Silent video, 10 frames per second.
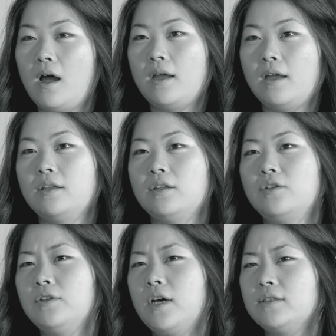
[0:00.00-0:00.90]
In
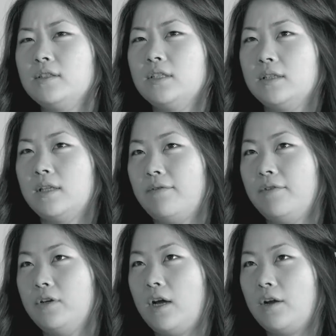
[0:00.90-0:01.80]

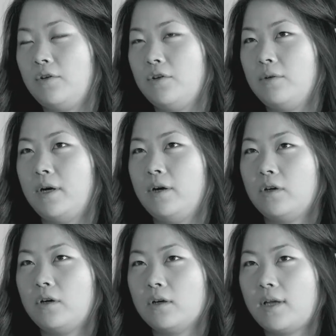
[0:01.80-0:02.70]
2011, I heard
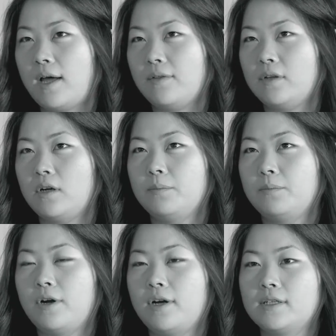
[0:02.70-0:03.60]
about Catlin Art
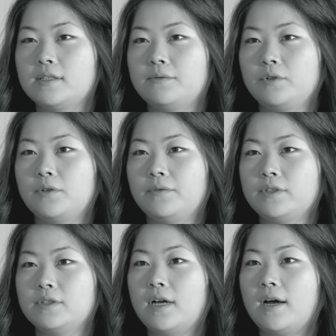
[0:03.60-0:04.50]
Prize for the
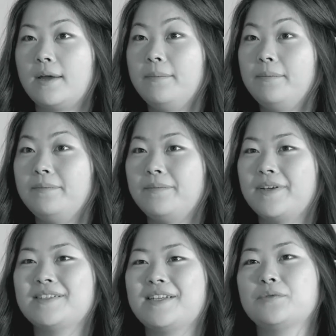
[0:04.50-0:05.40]
first time
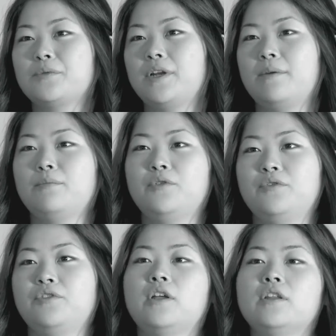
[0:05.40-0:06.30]
because that's when I moved
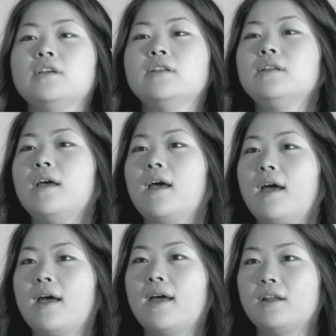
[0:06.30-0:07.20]
to London
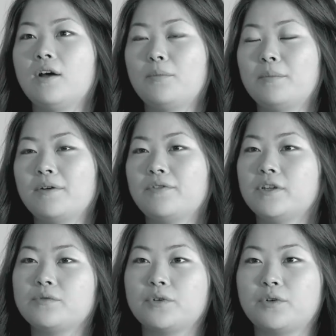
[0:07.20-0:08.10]
and all my
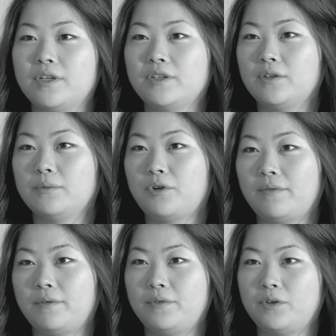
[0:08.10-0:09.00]
friends were going to the
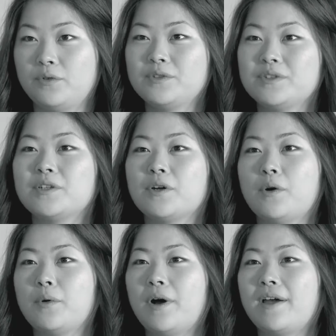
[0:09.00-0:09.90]
private view.
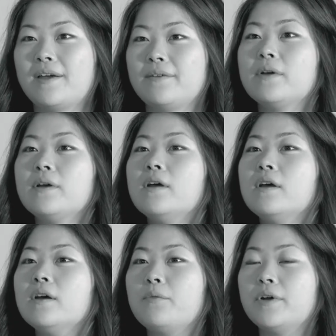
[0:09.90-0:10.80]
So I
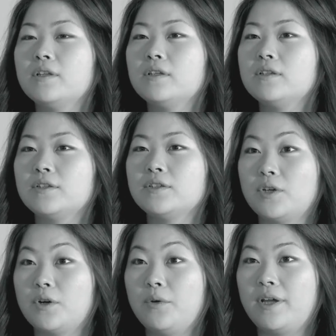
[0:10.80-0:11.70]
went to the
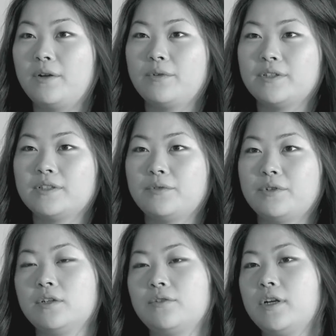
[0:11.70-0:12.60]
show and it was a
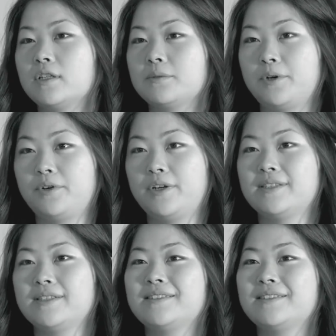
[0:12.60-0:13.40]
really great experience.